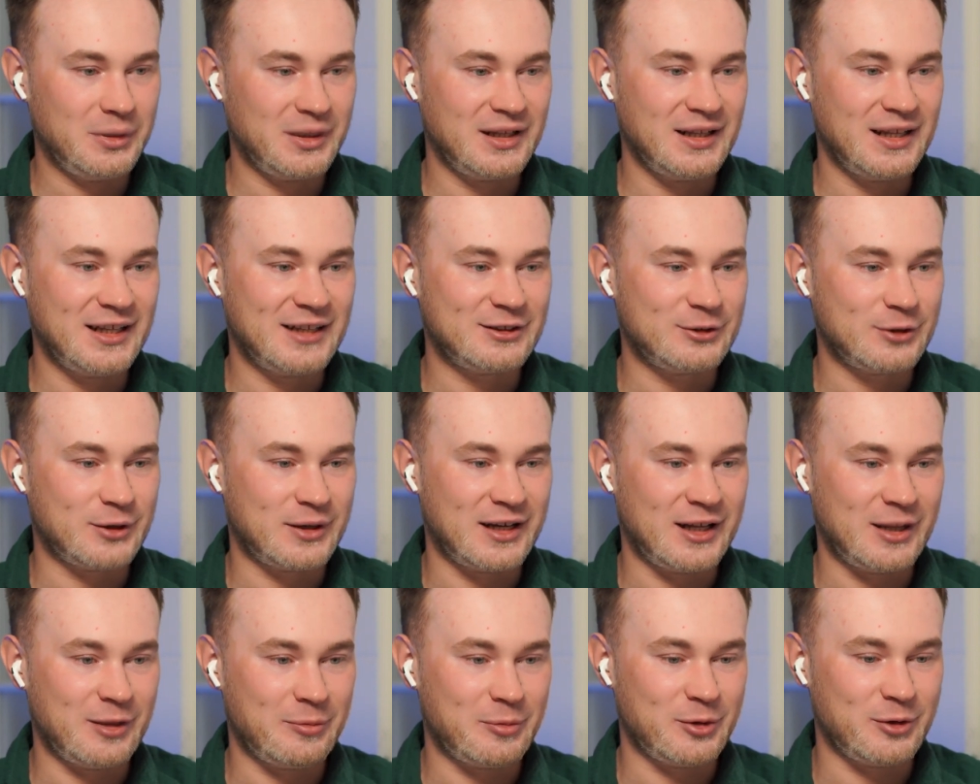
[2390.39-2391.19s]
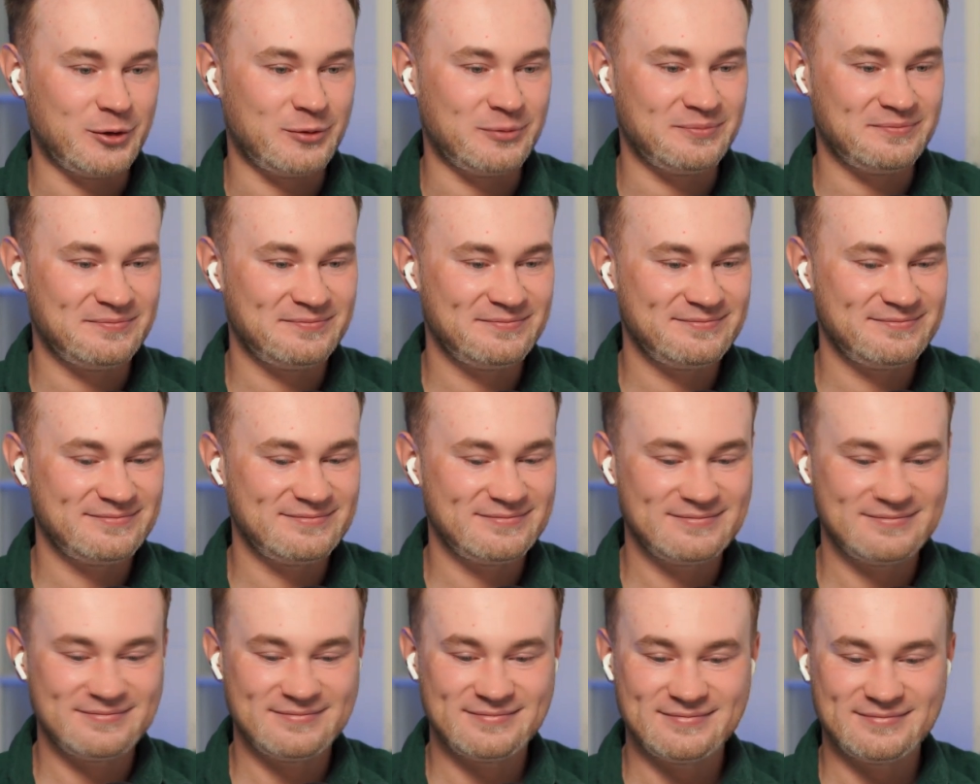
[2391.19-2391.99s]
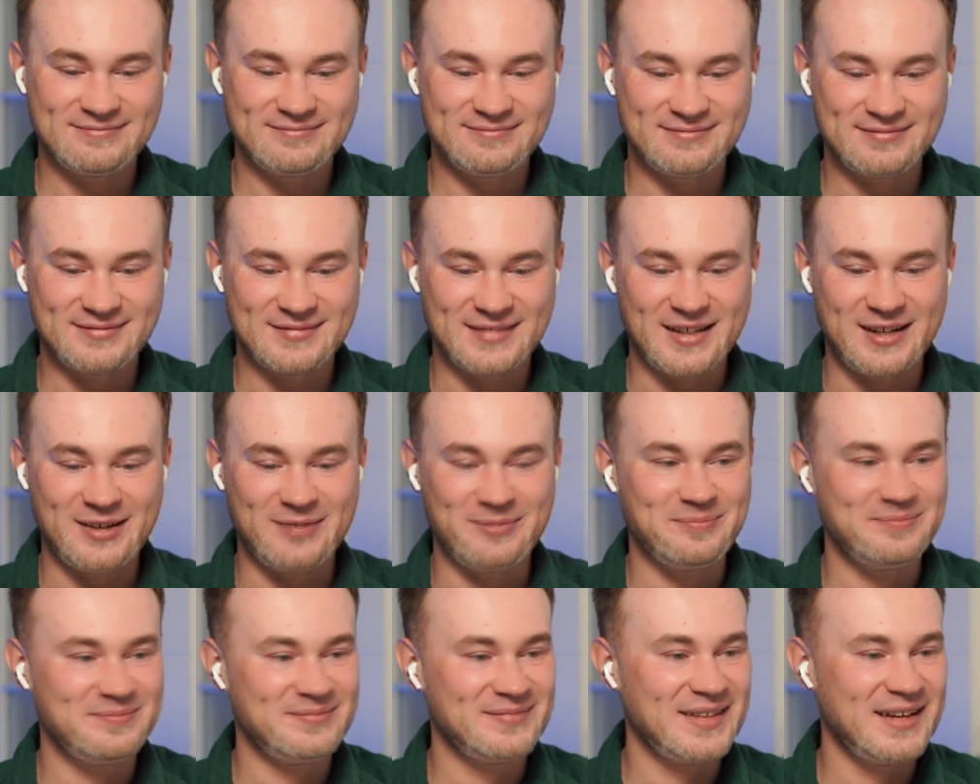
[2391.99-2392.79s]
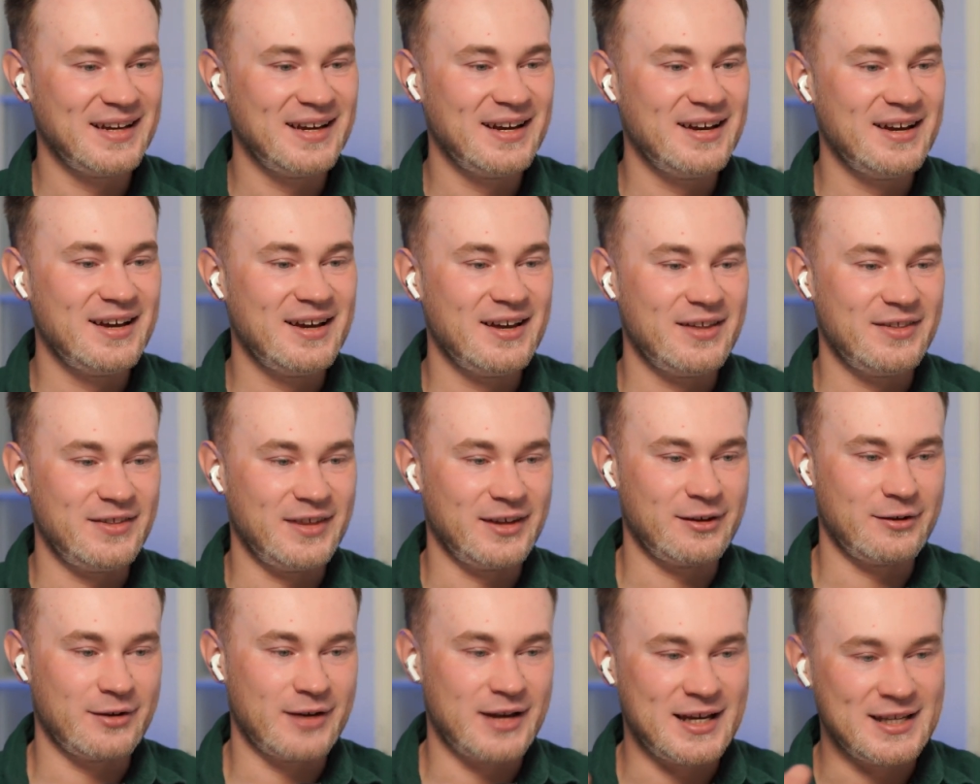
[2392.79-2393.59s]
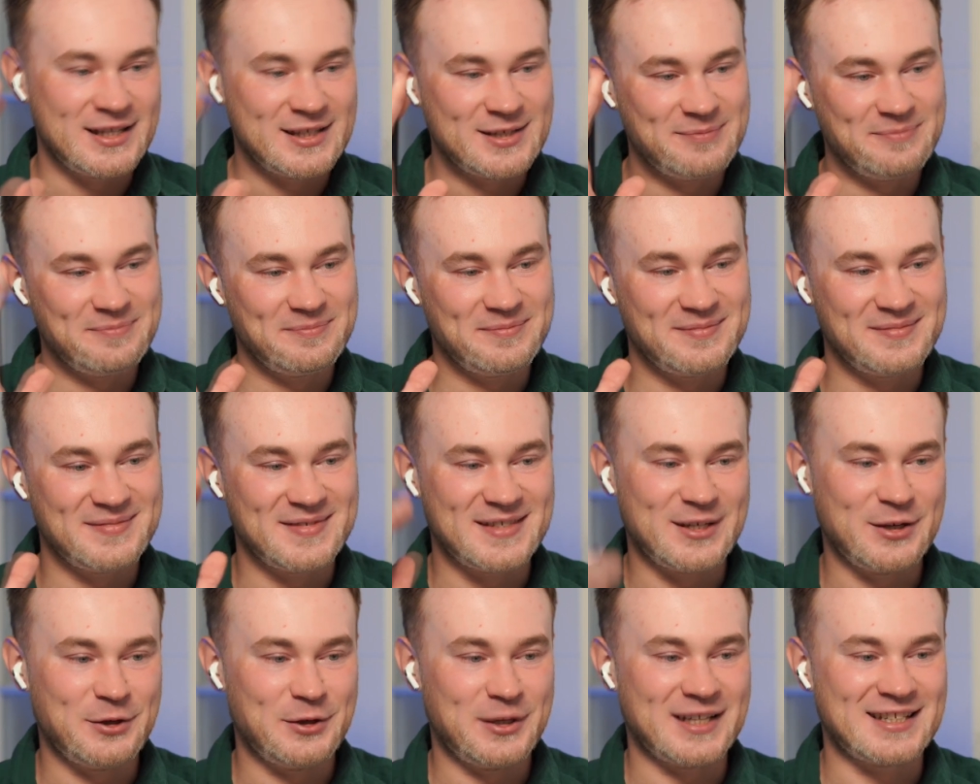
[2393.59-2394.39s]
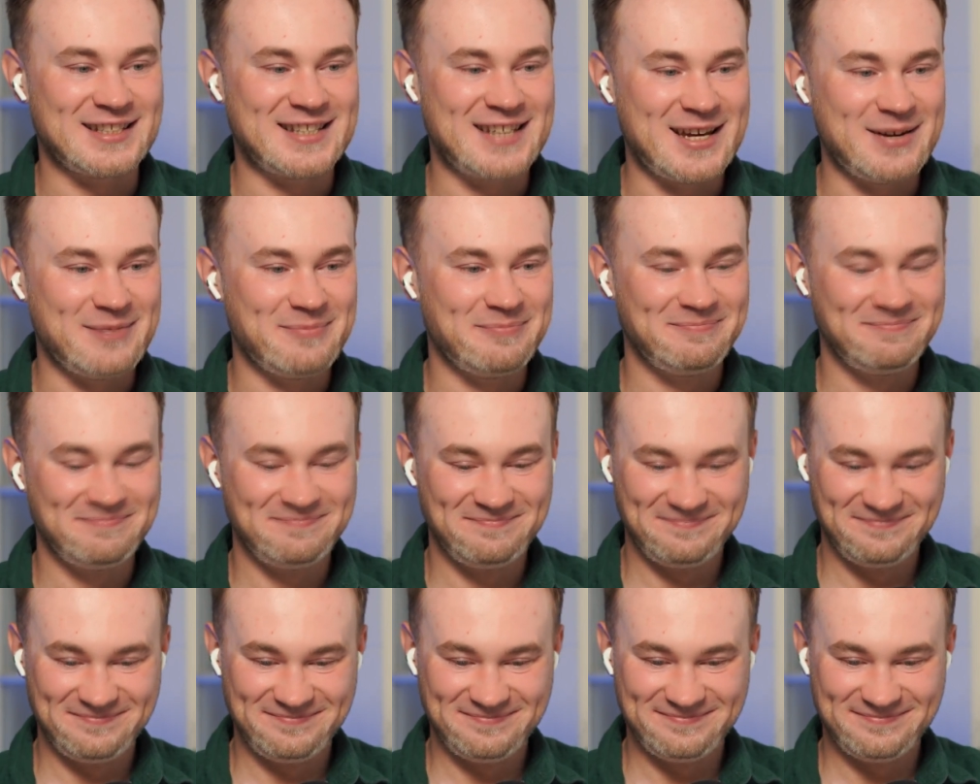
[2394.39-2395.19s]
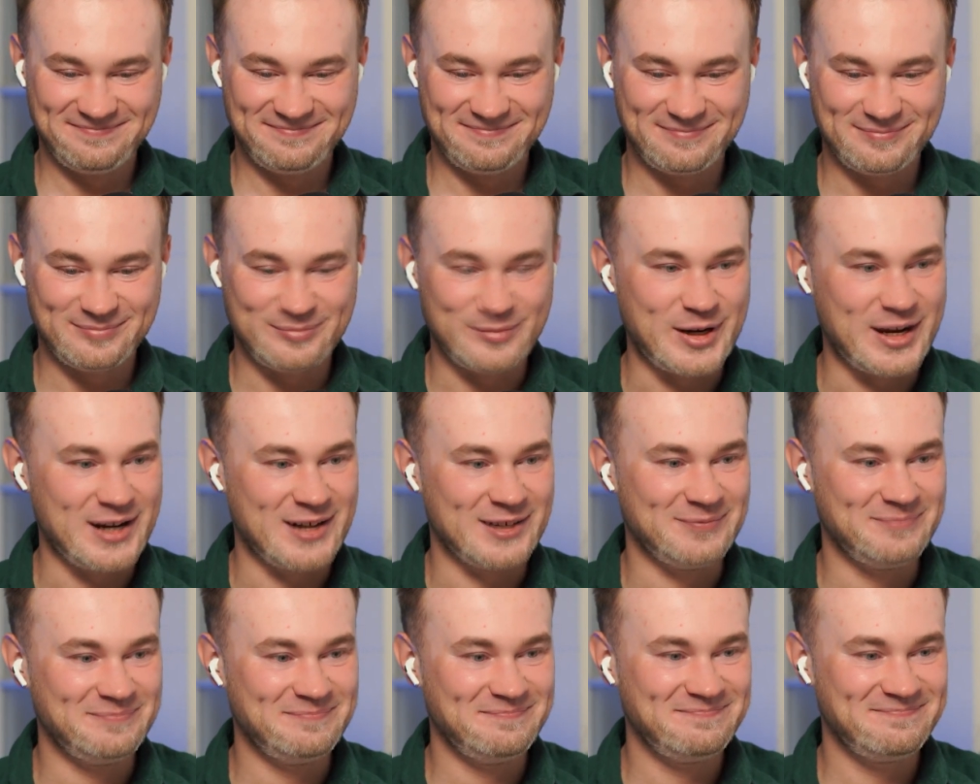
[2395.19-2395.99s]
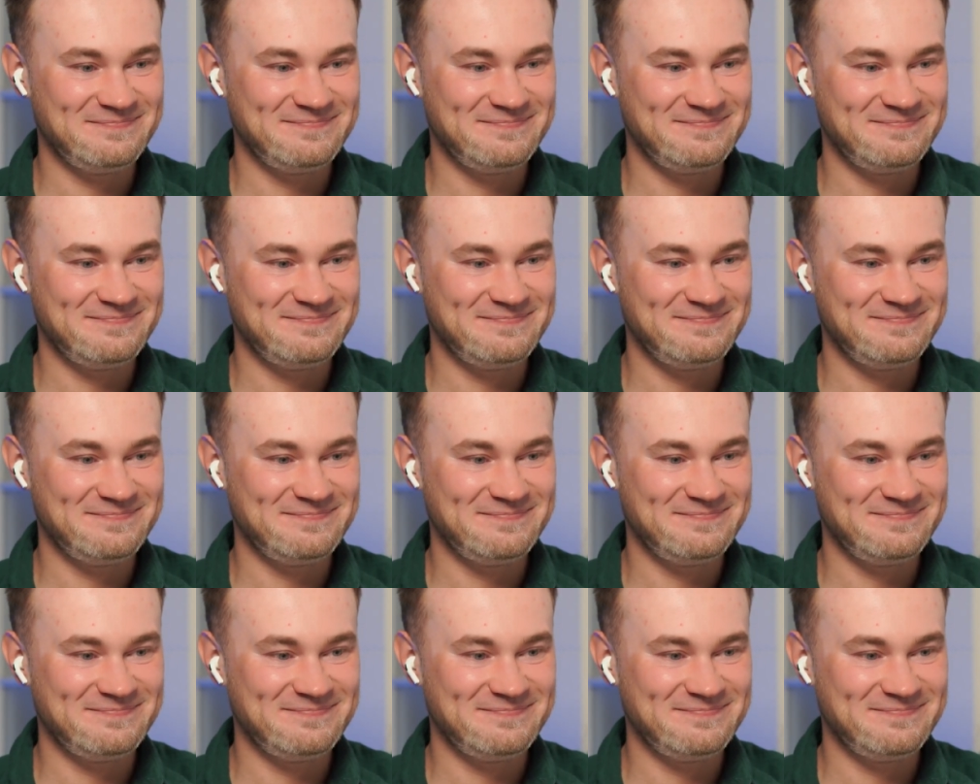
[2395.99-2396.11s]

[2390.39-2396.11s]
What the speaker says: glad to help you. Yeah. Thank you, guys. See you next time. Bye.